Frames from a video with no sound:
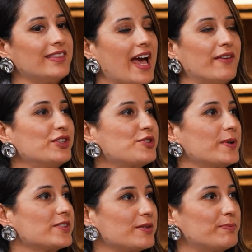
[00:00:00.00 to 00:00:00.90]
the average
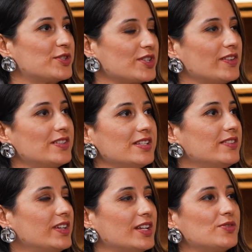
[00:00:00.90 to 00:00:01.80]
person puts on the
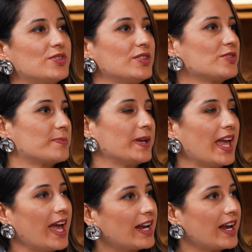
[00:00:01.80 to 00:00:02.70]
TV and you see those big
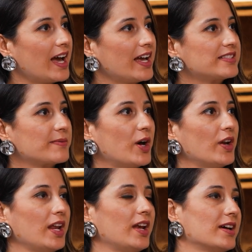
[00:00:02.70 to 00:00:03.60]
headlines about
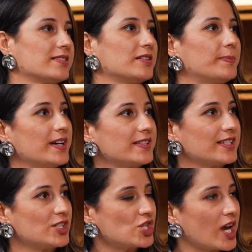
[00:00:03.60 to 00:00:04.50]
India
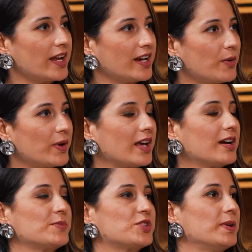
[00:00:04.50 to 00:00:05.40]
surpassing China when it
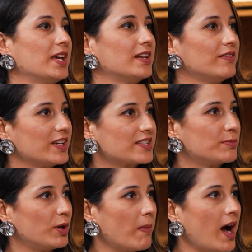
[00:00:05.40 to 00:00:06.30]
comes to being an
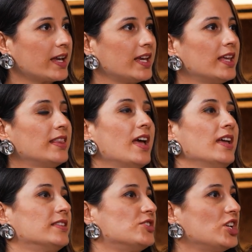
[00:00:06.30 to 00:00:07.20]
investable market,
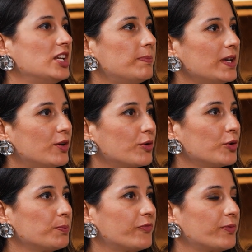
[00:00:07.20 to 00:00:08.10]
the GDP
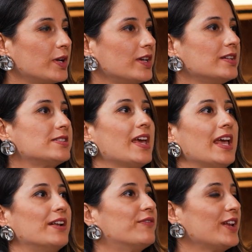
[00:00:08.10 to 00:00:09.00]
growth print,
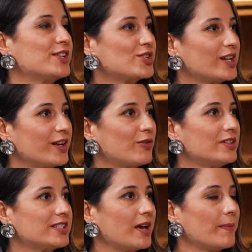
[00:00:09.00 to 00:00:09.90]
inflation at
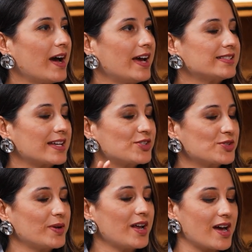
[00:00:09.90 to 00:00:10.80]
all-time highs, I just
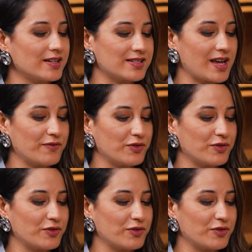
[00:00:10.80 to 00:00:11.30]
want to understand